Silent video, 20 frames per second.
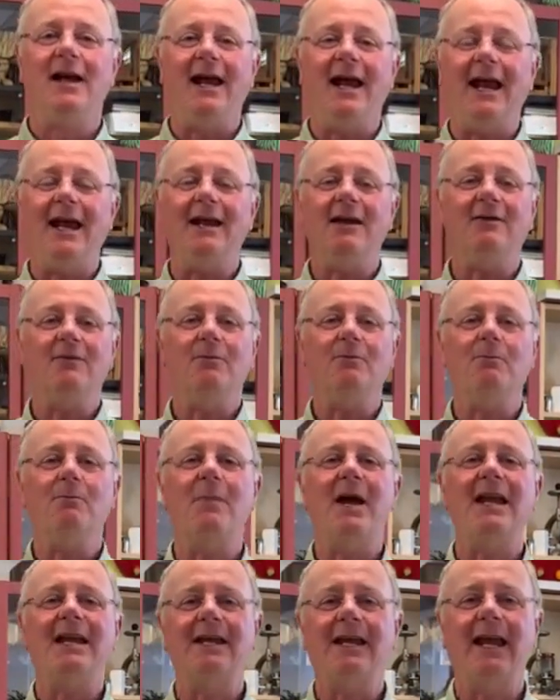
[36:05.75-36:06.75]
in
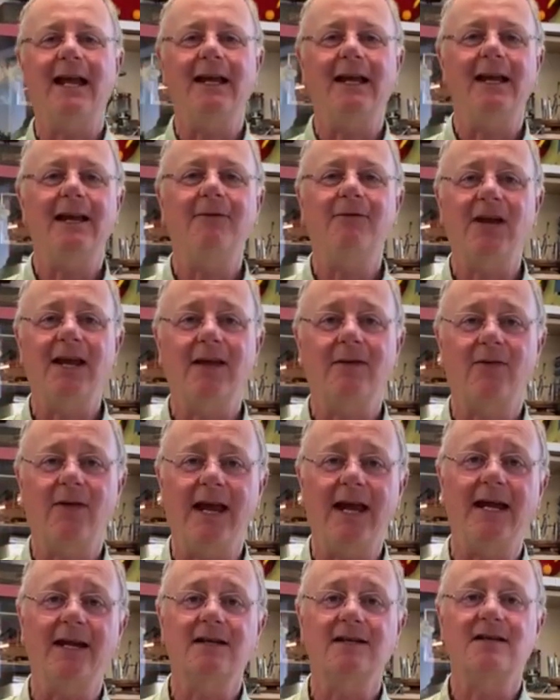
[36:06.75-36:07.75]
making living
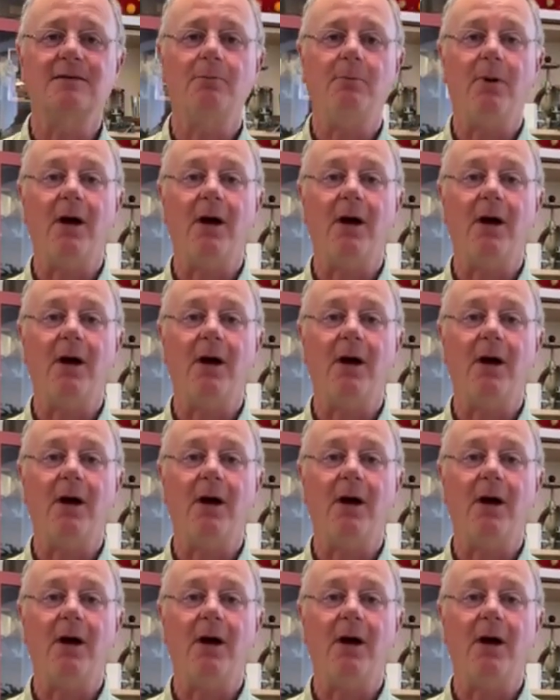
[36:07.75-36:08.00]
things